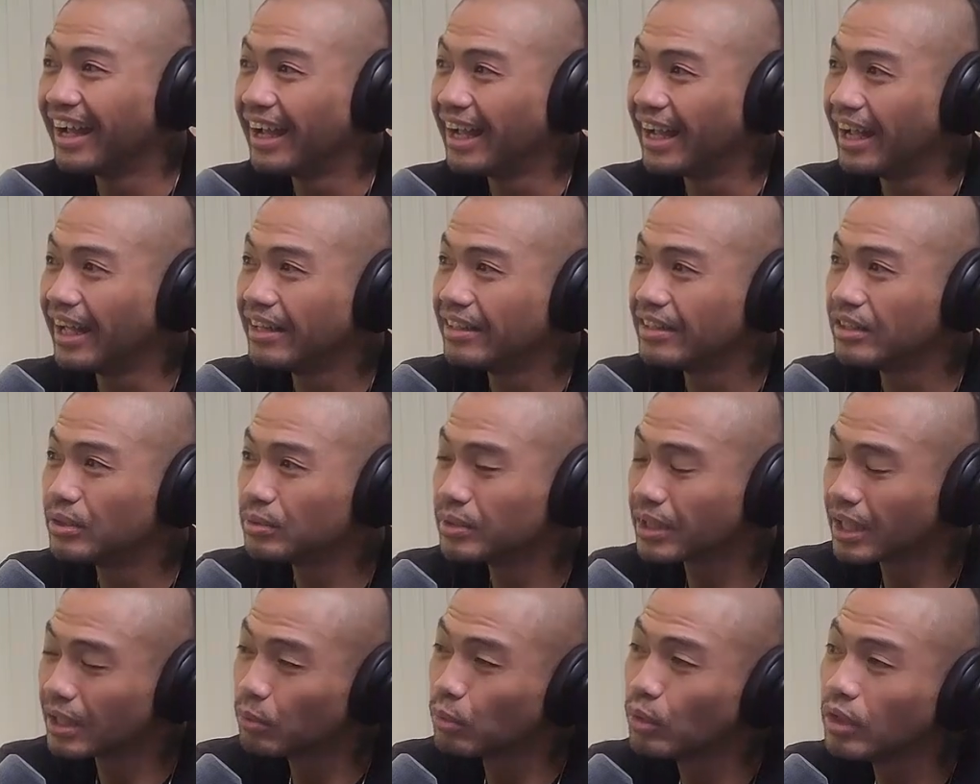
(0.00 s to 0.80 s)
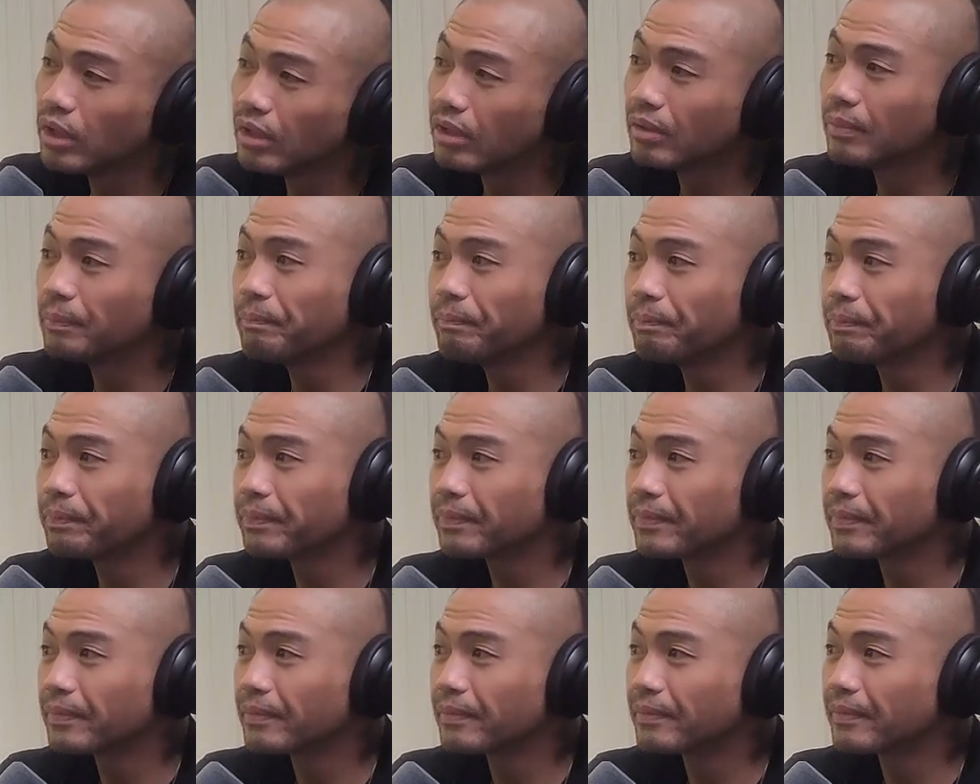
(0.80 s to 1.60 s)
And she was like, well,
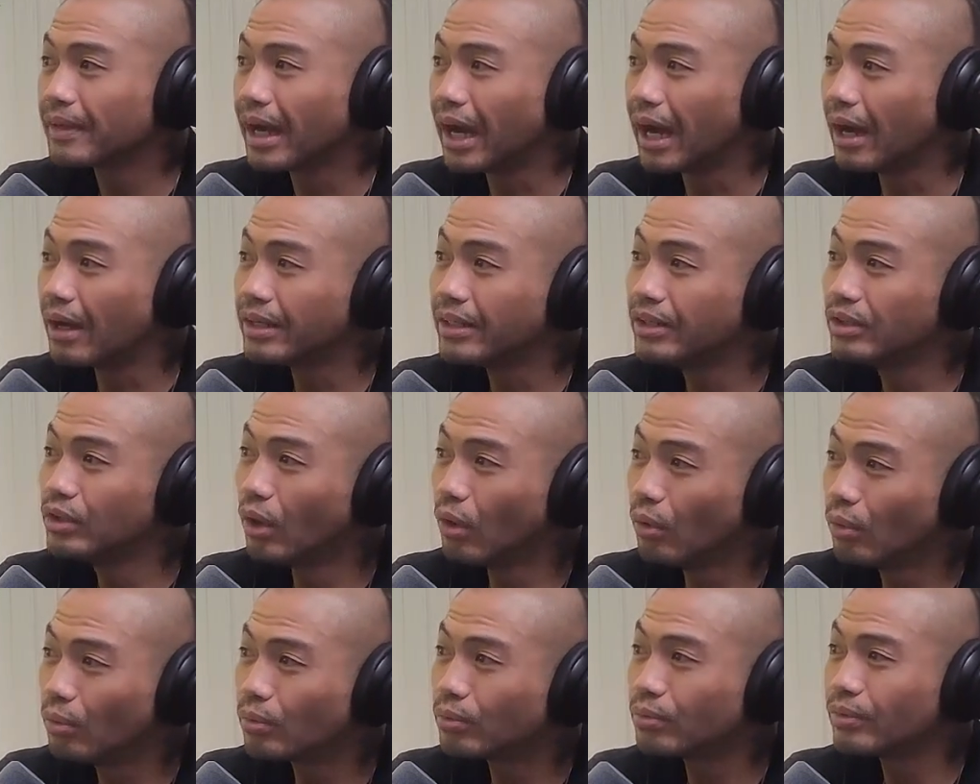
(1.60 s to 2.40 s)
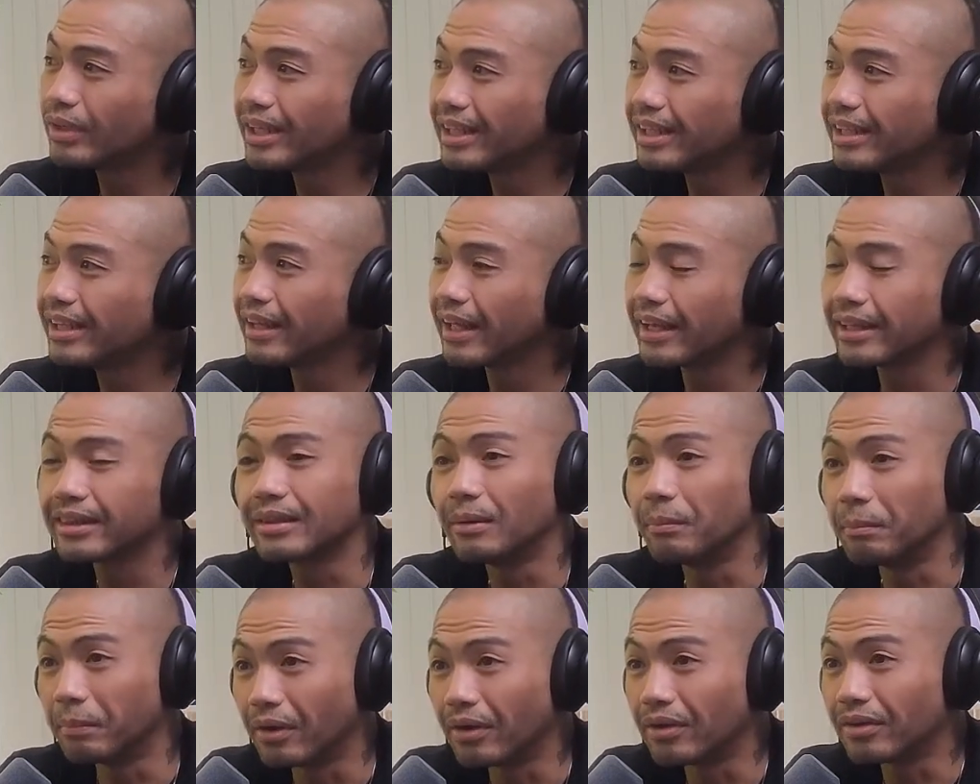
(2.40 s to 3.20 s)
I don't really like
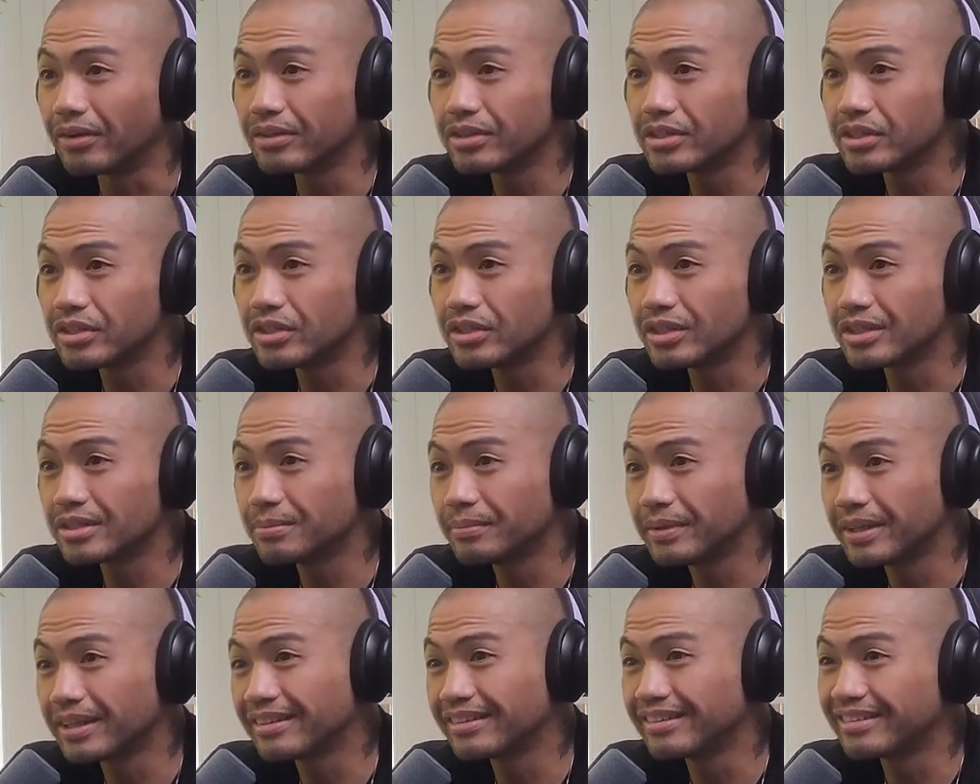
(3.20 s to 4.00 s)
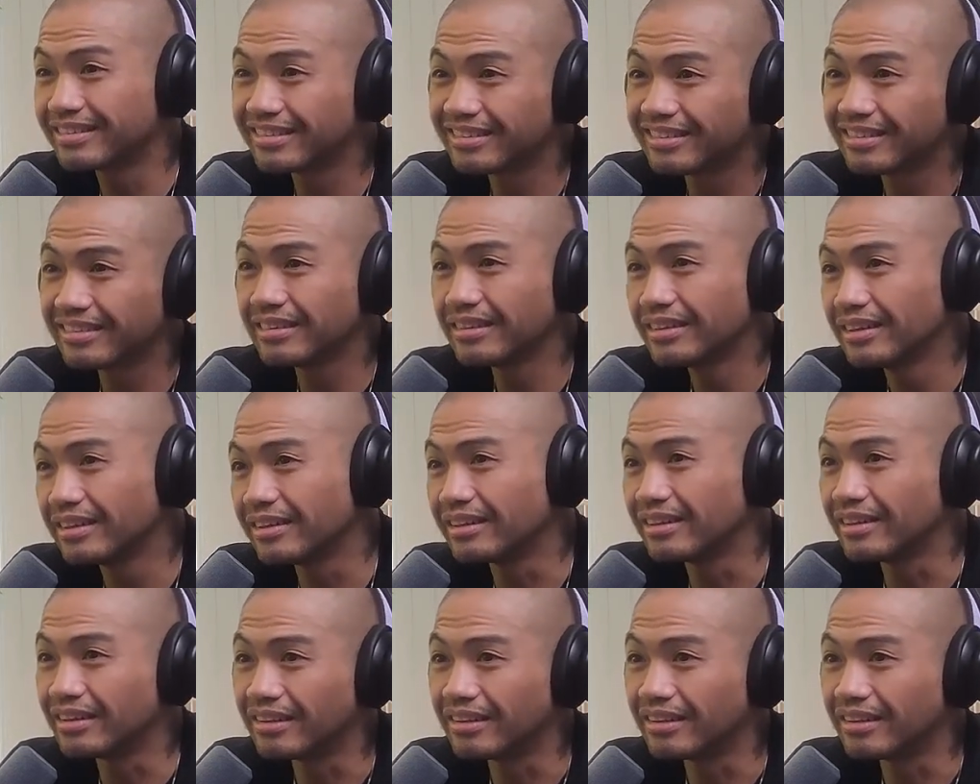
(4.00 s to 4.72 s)
the bars just because, you know. She